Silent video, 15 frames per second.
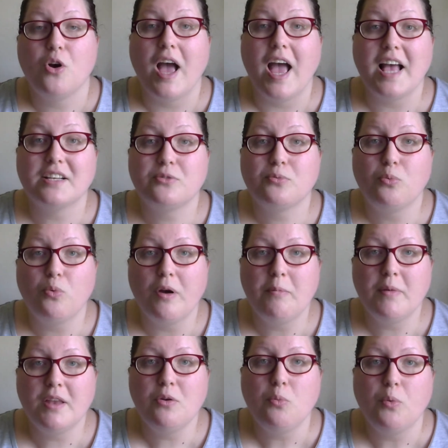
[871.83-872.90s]
As
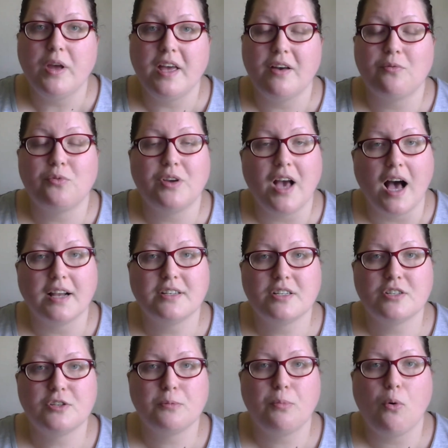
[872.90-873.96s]
women, we have got to
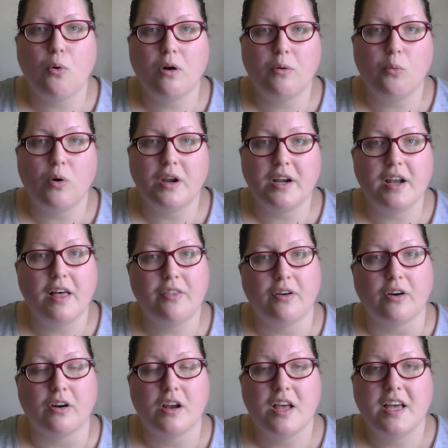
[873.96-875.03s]
support one another
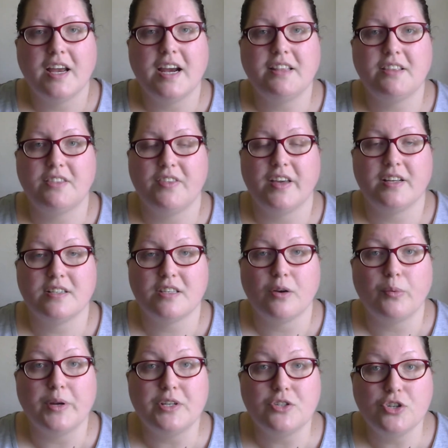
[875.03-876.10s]
in the things that
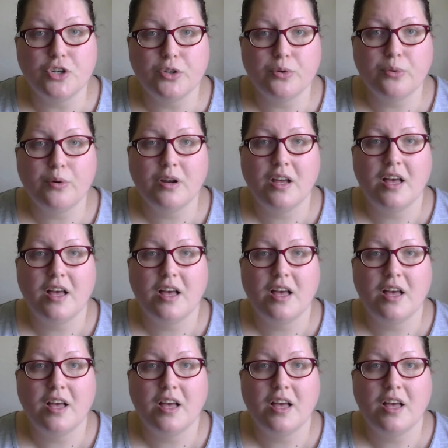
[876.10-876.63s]
we do